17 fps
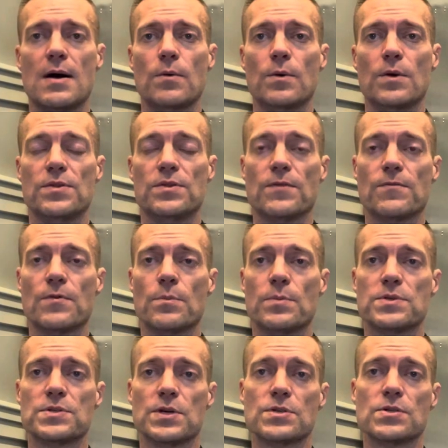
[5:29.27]
with different
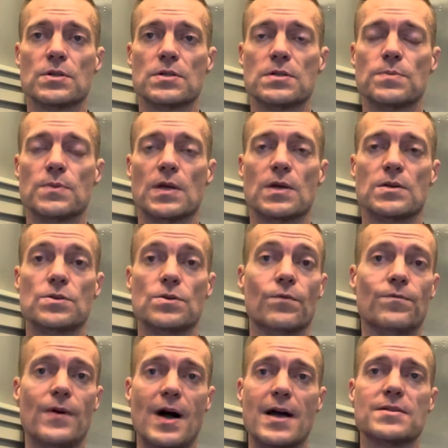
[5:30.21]
positions, because
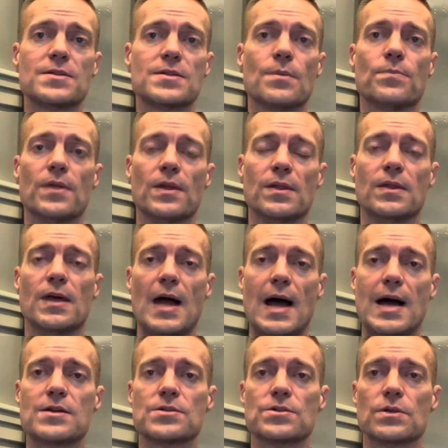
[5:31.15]
you'll find something that
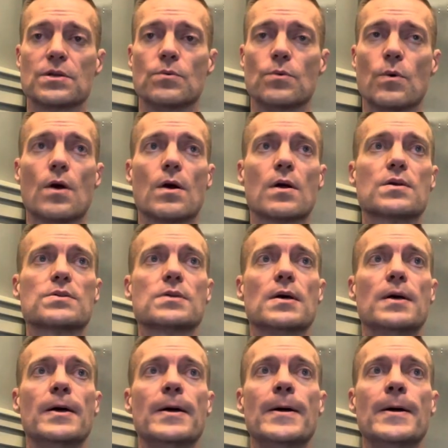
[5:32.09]
actually works.